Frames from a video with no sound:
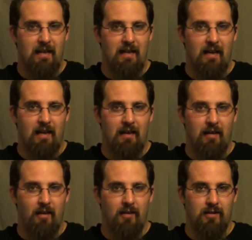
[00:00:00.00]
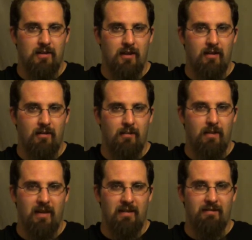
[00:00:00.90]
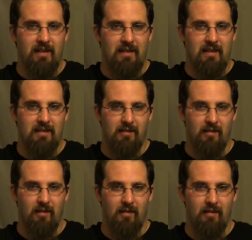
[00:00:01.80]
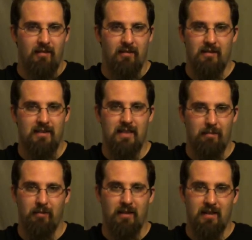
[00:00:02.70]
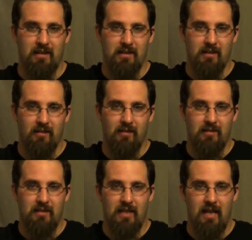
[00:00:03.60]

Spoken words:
I also believe that these are separate concerns.